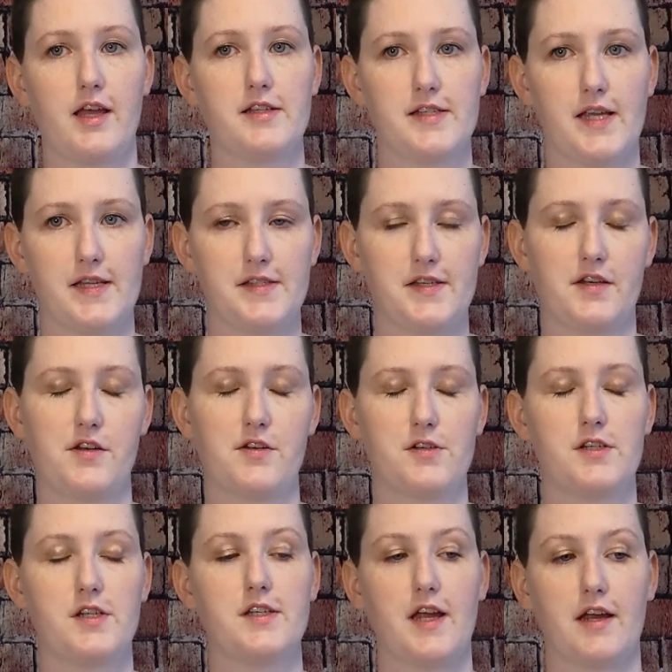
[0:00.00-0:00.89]
and testing
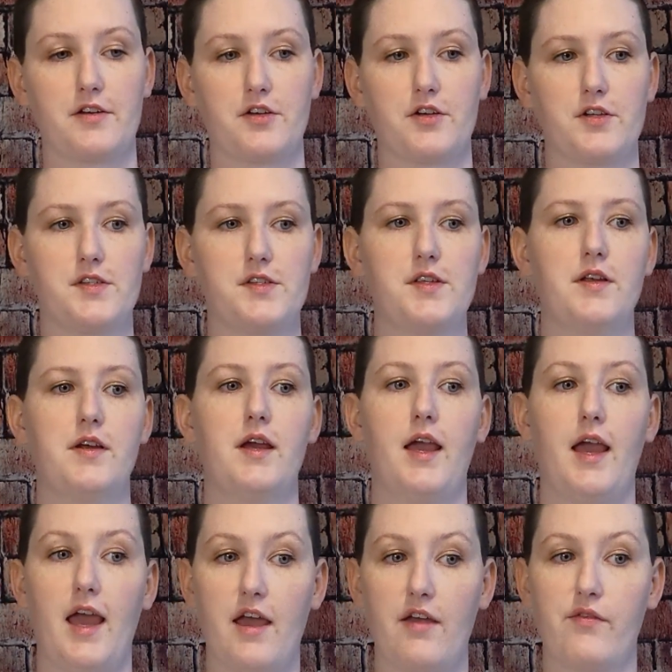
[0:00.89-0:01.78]
your detectors
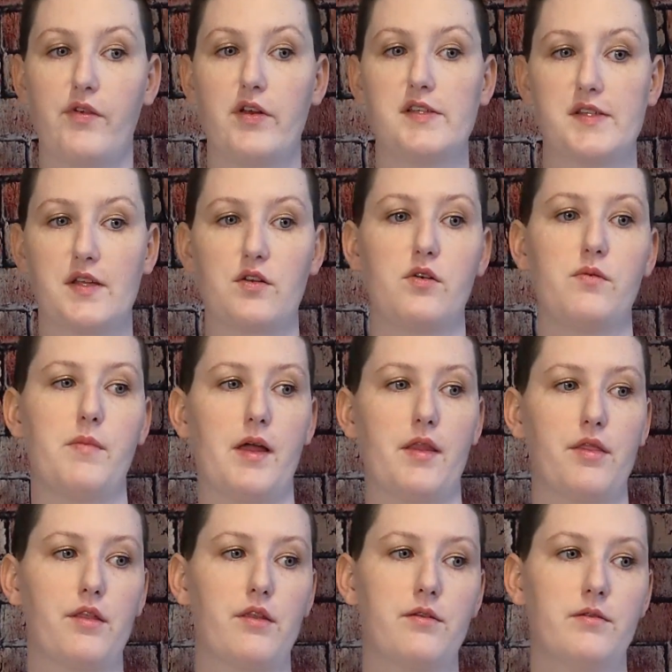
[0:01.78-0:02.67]
every single
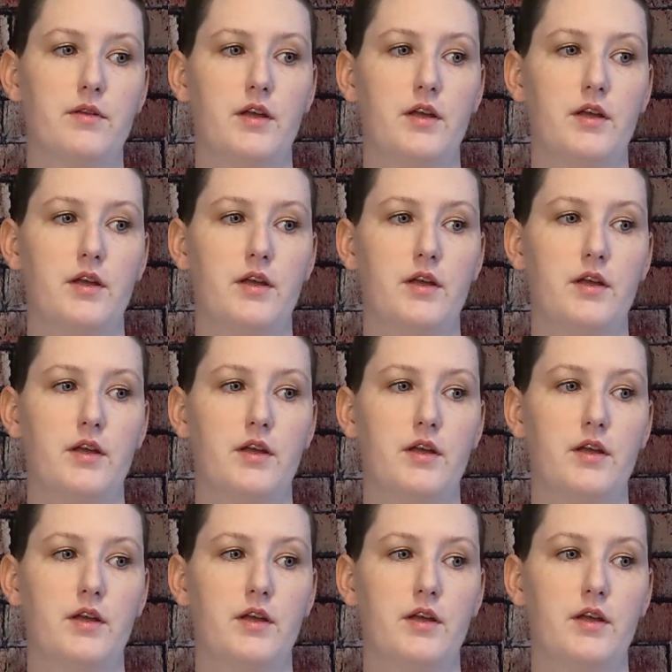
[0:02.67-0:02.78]
month.